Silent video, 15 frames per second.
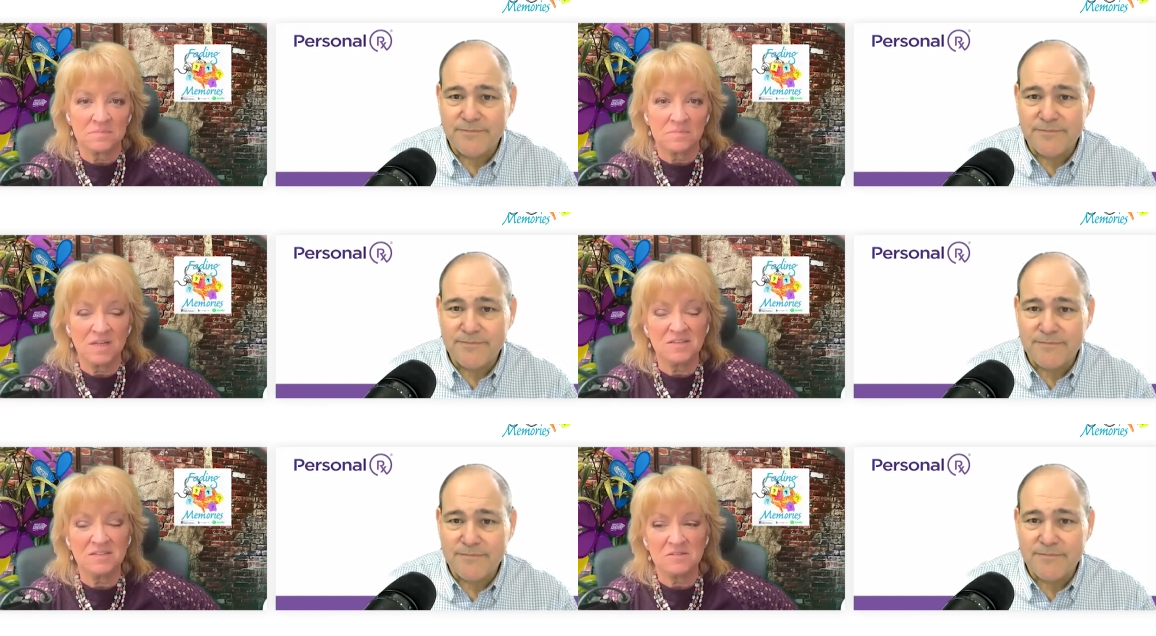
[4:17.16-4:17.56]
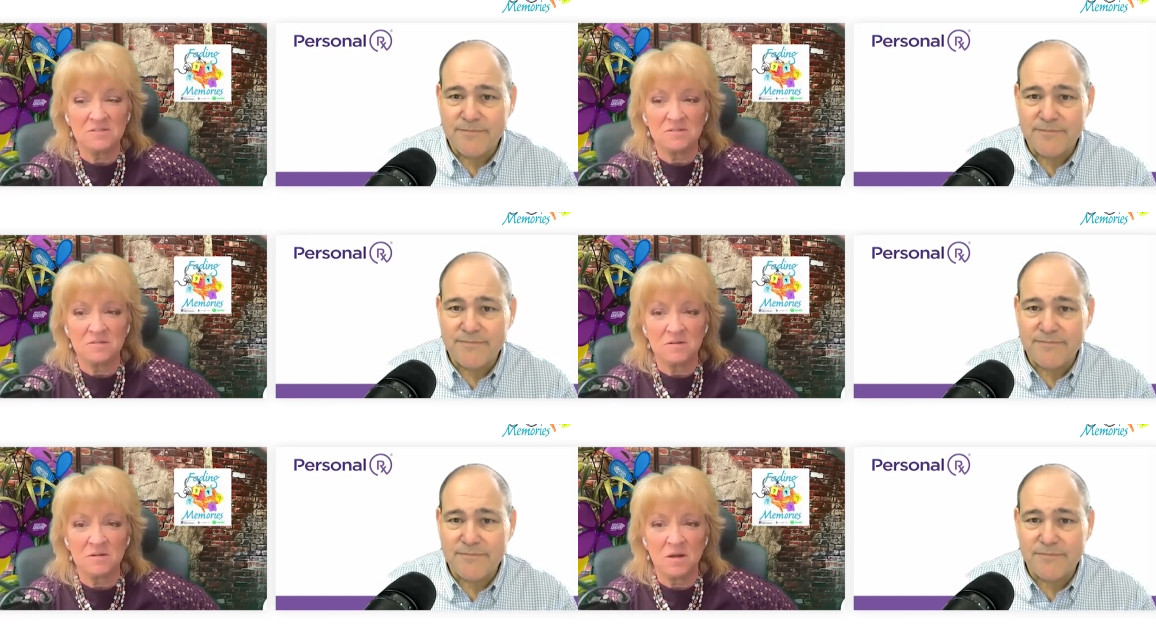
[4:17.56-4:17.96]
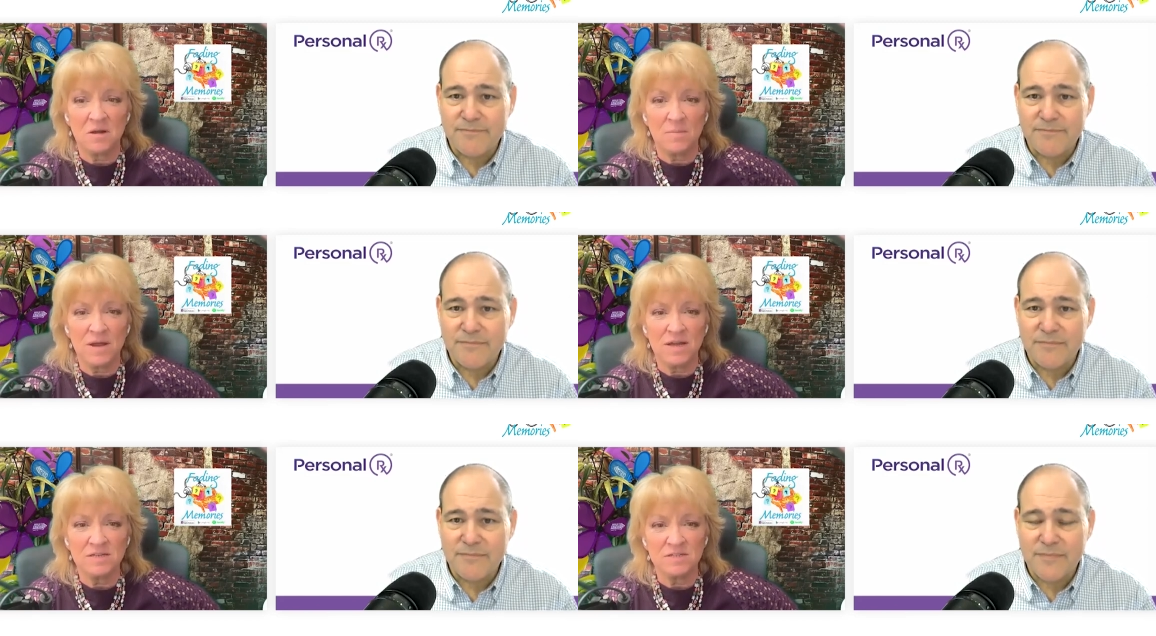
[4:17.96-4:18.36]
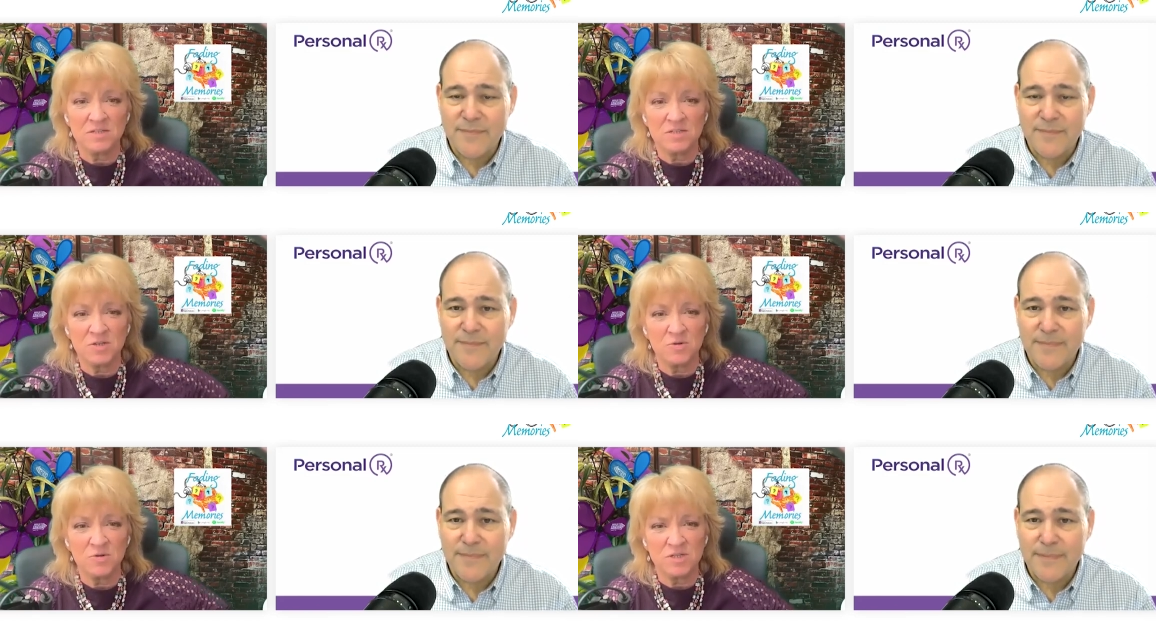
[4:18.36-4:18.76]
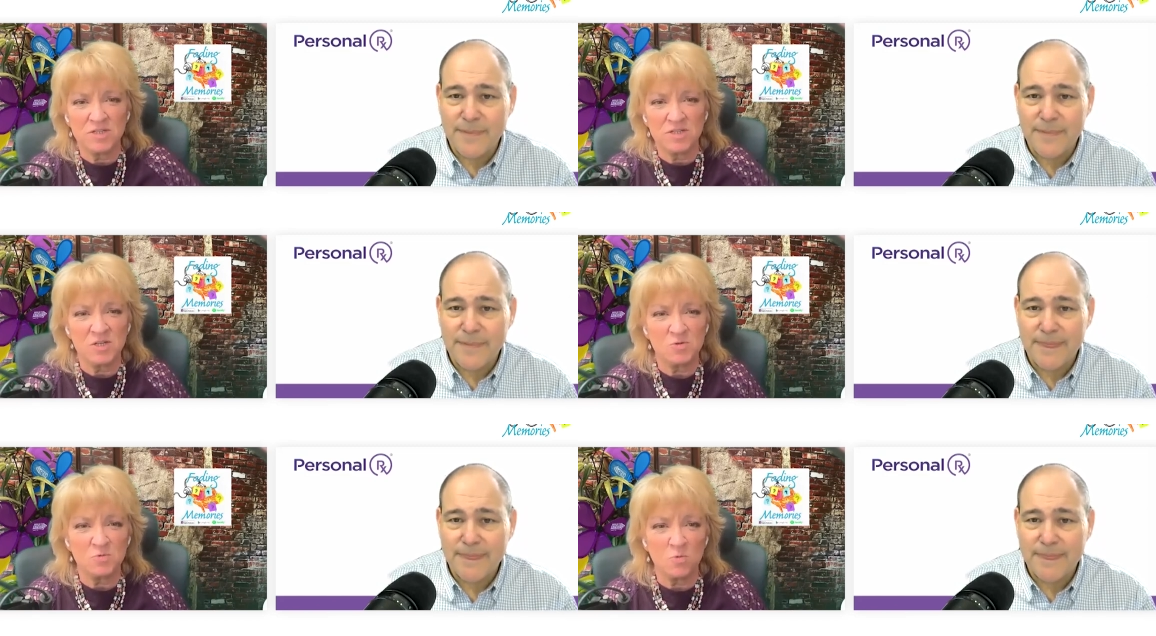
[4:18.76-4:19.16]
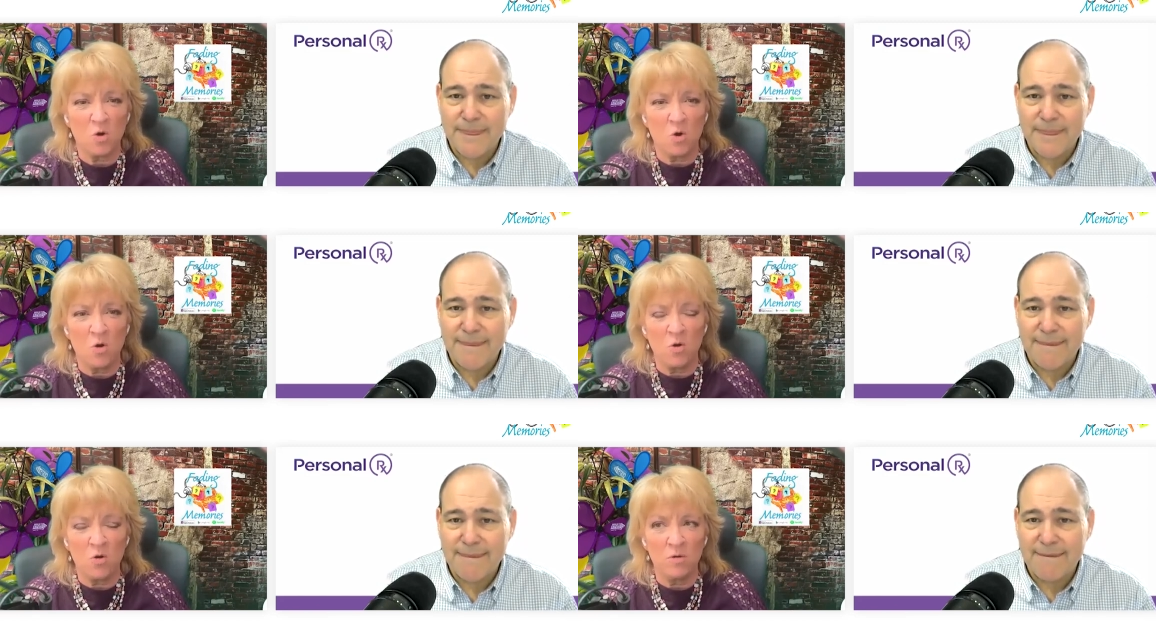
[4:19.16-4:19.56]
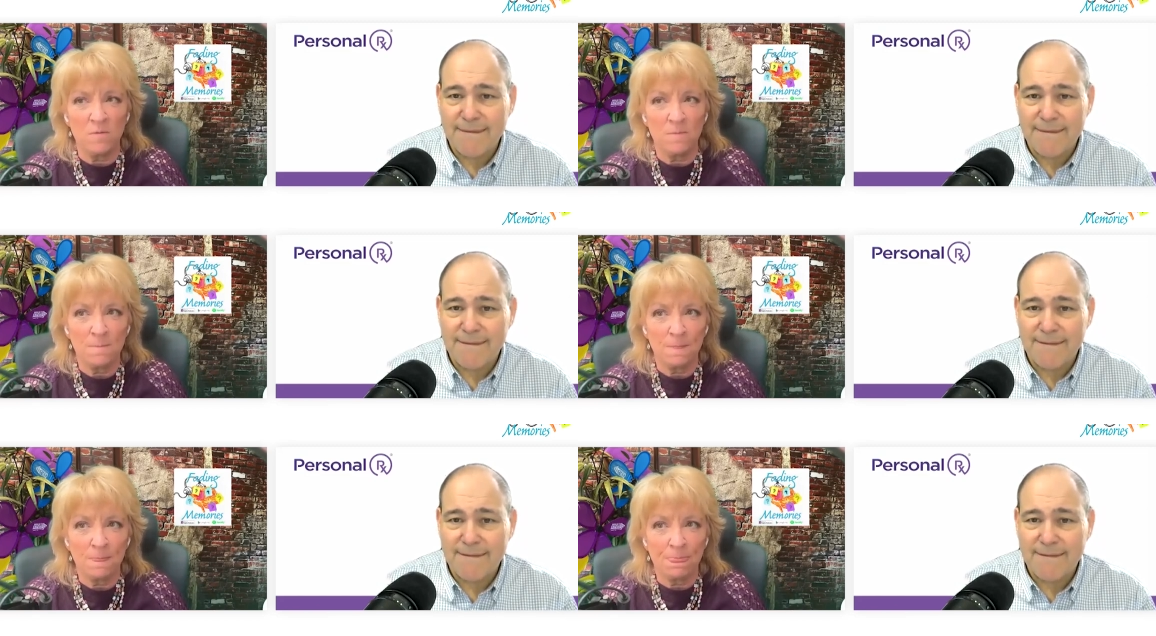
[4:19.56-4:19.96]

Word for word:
Speaker 1: That's amazing. So is this roll?